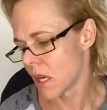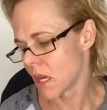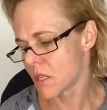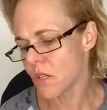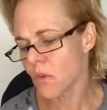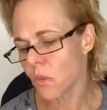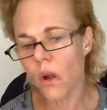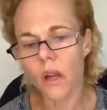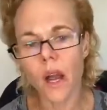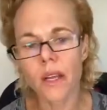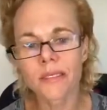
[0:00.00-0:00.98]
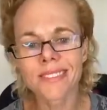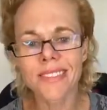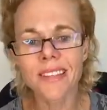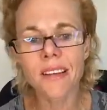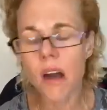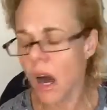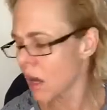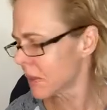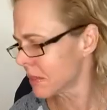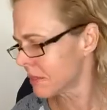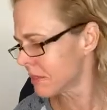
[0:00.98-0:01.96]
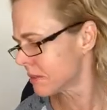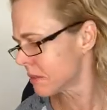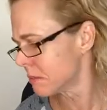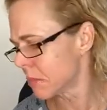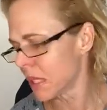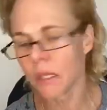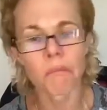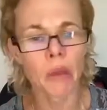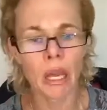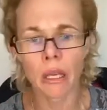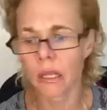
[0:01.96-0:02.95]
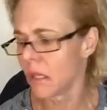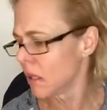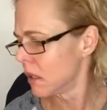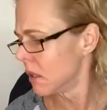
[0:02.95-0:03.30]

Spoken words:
I see comments being made